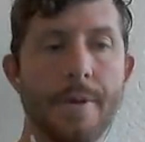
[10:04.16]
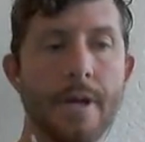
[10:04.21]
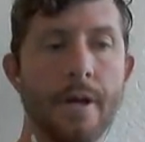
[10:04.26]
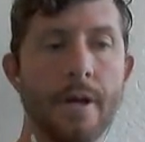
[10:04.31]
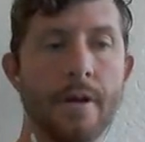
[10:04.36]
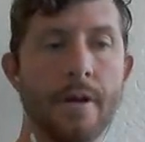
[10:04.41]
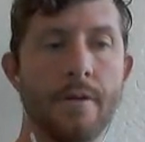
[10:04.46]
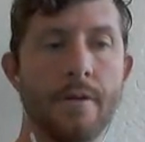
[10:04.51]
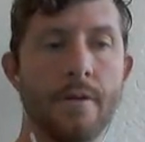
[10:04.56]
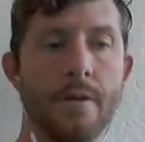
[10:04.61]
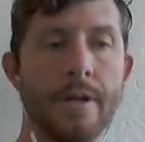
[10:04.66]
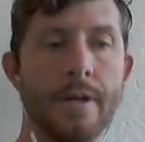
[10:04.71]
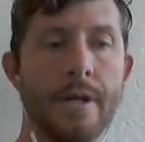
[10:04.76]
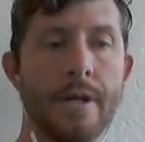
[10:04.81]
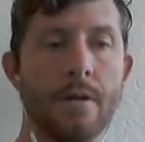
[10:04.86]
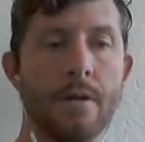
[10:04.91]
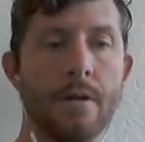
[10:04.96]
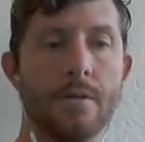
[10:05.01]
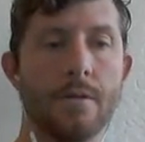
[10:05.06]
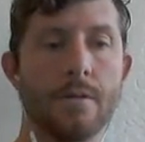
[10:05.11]
me kind of
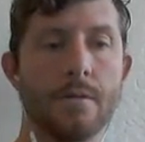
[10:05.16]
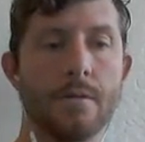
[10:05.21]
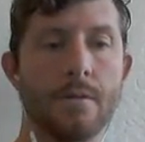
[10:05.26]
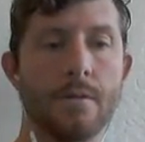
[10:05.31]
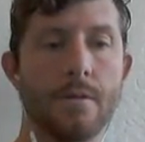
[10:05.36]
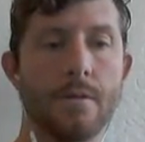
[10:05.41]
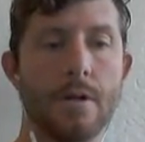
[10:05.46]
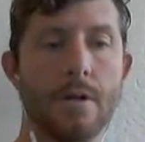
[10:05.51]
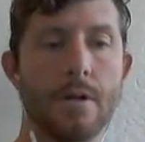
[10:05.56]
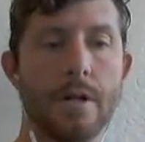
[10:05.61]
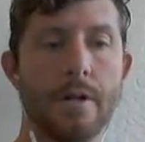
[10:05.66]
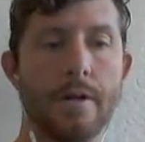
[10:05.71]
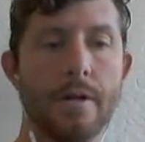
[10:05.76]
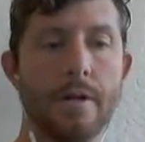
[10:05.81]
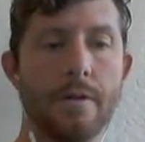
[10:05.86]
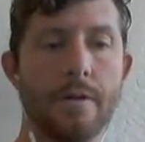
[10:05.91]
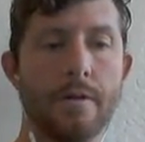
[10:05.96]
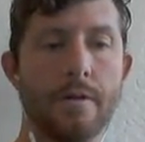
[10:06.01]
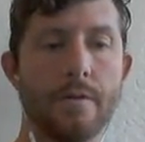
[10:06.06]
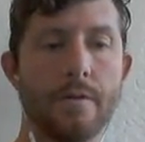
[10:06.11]
delete a lot of
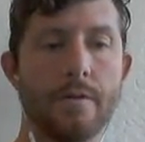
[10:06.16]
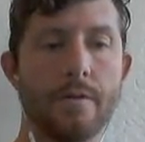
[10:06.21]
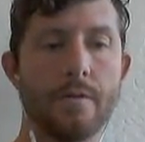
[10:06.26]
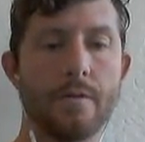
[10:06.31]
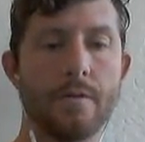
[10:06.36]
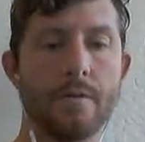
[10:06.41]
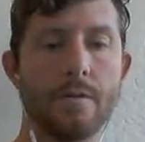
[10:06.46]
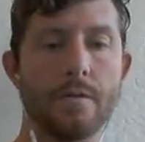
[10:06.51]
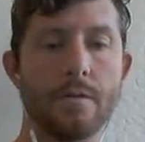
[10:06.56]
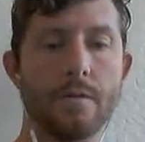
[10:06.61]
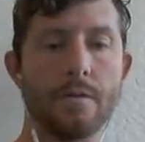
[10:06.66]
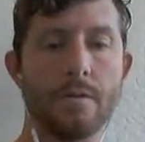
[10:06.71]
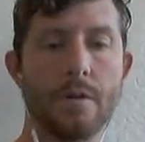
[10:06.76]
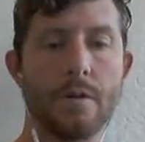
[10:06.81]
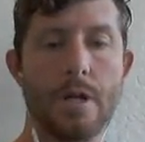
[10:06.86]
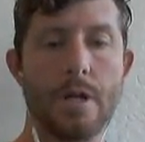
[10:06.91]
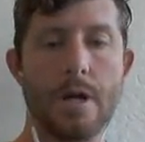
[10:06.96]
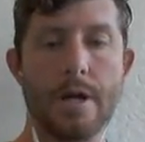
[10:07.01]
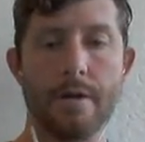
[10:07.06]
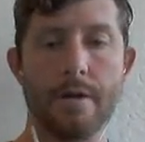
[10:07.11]
these
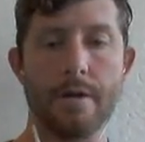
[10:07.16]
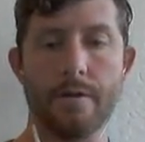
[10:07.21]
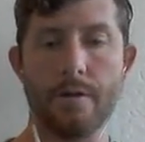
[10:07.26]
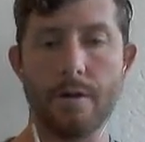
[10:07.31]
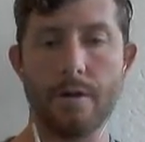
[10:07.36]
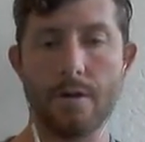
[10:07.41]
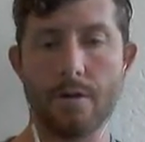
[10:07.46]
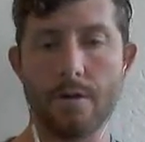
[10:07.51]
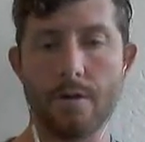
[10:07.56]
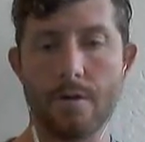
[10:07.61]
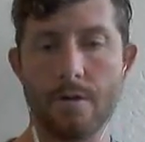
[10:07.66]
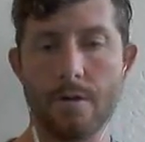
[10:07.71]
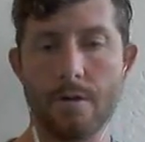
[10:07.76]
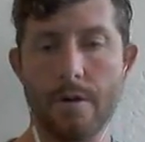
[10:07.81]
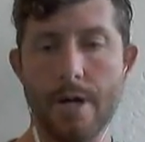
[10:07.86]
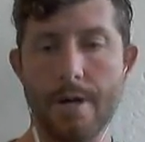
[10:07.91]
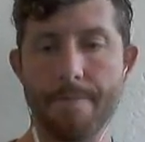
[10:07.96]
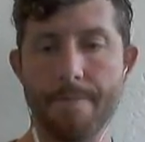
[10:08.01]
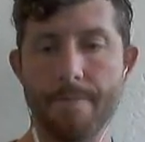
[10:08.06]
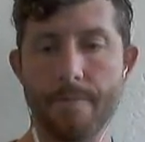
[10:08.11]
lines here.
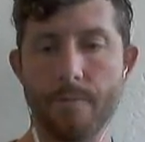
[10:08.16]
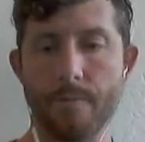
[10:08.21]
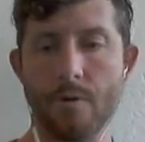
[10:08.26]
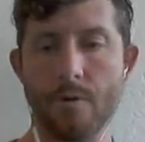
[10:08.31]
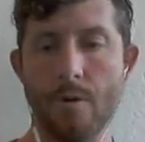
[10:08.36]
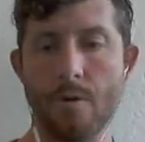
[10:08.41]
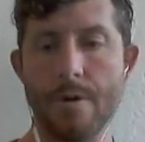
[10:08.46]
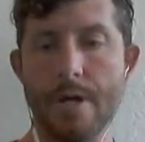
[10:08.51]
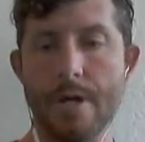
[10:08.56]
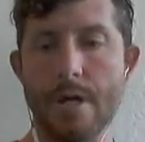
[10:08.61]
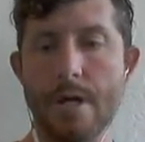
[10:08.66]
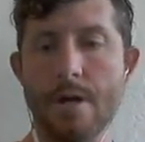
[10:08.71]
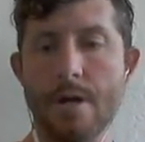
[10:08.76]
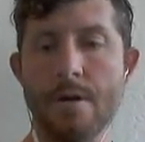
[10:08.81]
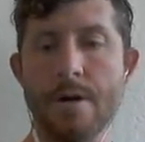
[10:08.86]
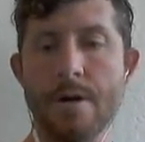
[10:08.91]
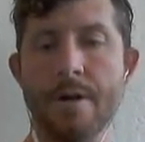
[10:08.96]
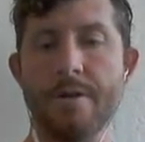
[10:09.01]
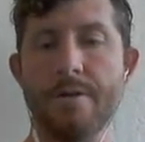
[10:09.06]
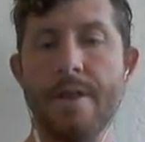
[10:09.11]
Okay, so
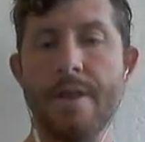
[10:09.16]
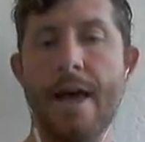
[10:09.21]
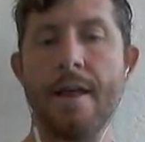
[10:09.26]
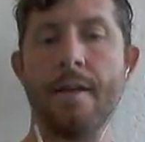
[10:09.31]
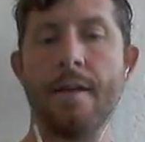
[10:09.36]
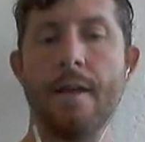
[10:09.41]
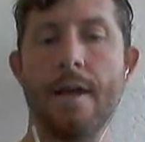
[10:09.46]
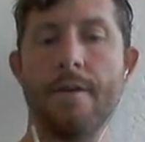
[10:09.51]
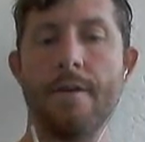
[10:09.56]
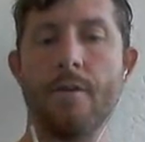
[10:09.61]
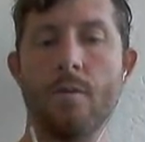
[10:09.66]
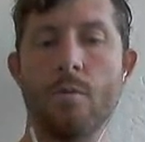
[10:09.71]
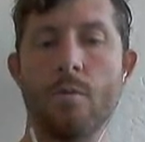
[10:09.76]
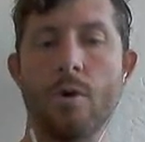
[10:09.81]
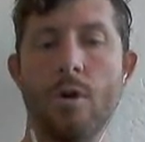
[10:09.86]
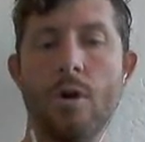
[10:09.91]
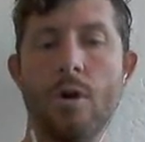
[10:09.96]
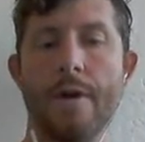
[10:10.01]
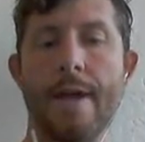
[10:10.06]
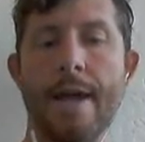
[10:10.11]
here is that level
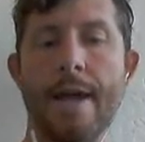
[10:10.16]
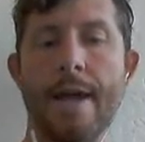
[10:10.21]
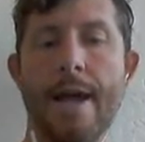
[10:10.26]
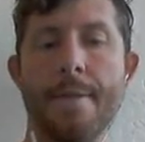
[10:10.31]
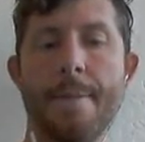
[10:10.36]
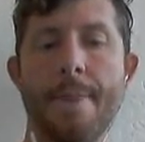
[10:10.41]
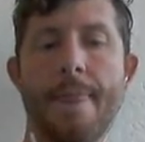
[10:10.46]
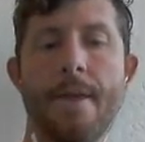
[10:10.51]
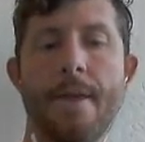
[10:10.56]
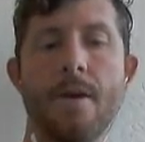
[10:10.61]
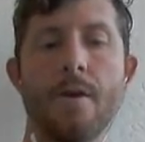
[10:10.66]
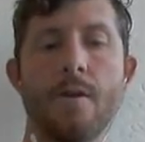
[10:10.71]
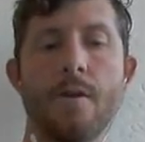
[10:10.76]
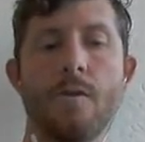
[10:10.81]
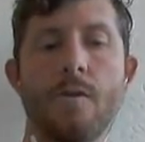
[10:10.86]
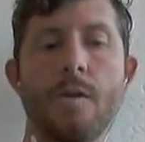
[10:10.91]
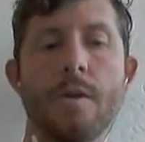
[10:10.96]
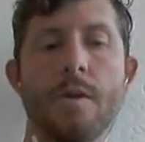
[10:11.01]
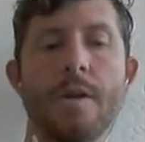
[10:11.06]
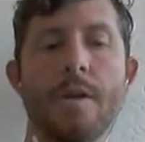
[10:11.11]
we're looking at.
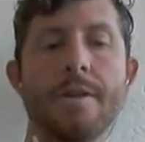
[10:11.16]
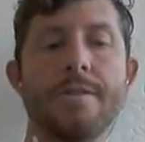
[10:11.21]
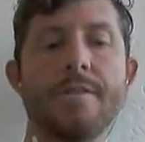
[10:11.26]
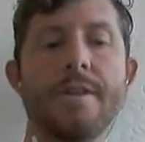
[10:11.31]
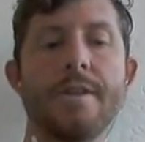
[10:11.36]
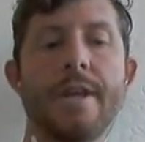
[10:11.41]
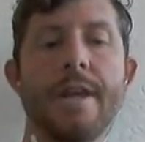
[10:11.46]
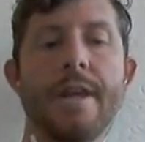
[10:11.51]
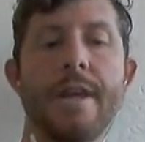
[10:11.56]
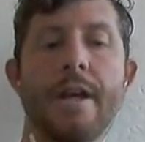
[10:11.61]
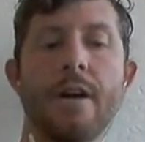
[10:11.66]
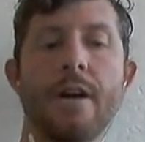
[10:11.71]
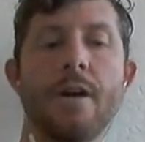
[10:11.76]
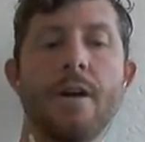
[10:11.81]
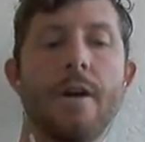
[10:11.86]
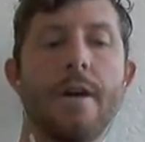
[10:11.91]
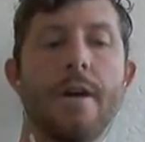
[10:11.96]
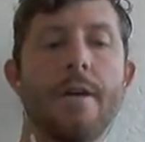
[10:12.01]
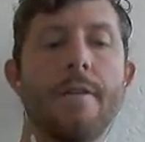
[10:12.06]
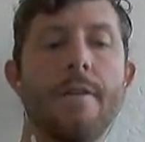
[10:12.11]
So you can see
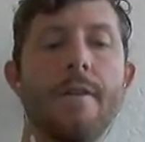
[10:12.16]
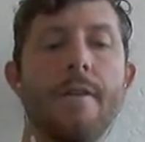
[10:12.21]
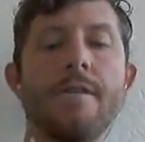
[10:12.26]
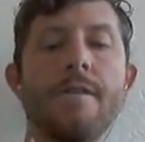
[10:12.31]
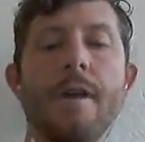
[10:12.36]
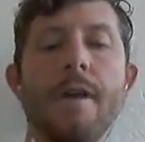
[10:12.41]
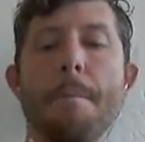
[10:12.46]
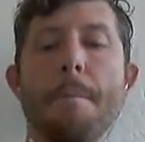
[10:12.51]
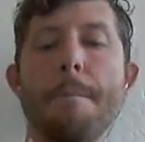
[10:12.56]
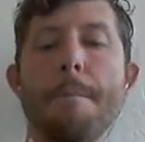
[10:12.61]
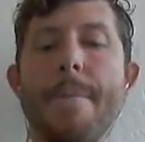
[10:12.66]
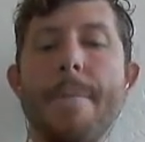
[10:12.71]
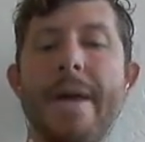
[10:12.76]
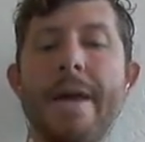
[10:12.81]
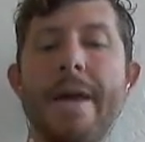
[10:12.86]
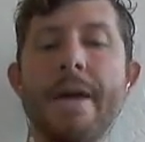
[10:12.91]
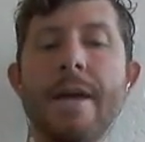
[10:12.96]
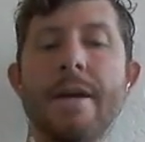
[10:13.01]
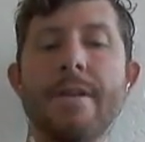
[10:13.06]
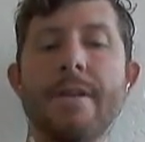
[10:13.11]
here, this is a
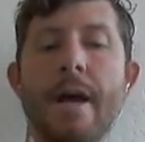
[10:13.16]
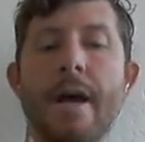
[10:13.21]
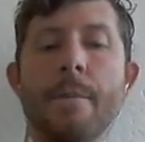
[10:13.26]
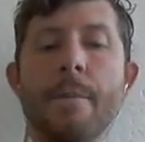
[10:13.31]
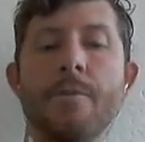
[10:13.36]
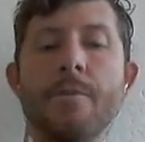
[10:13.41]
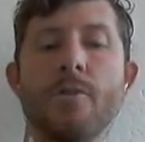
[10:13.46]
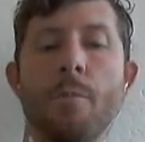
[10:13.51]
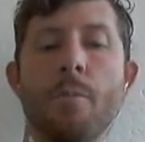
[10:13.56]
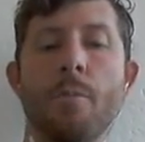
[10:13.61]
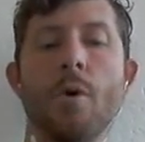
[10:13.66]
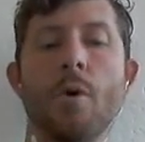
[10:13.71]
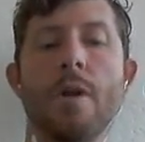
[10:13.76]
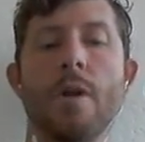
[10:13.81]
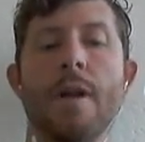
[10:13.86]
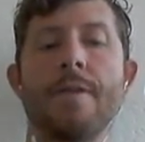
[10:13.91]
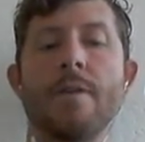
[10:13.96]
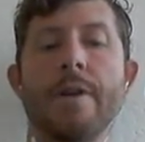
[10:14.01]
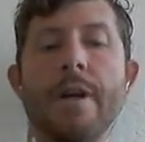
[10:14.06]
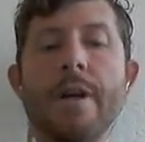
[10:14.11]
big time support
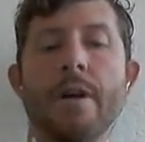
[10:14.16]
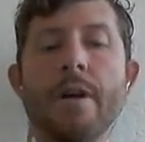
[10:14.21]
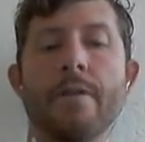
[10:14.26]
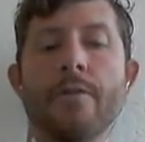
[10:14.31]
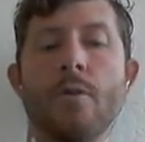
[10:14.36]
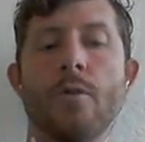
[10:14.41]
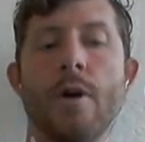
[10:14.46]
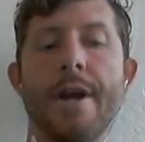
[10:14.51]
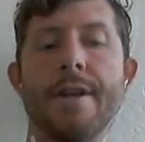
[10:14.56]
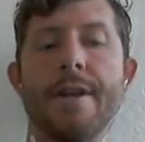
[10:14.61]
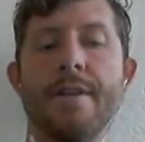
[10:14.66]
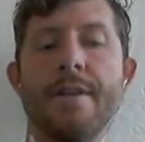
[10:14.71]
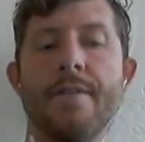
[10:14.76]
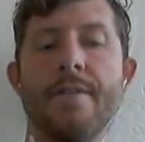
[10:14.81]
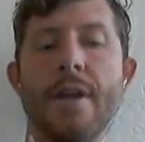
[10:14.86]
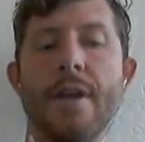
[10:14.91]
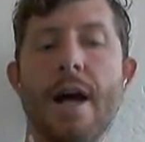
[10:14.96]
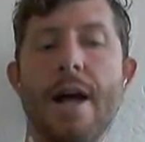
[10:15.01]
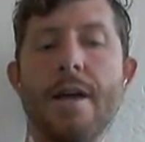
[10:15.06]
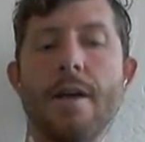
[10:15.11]
level here for
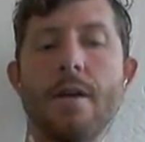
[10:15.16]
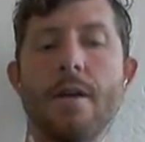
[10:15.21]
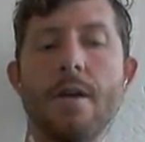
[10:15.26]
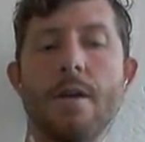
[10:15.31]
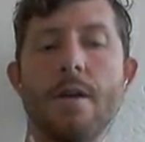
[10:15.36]
ATVI.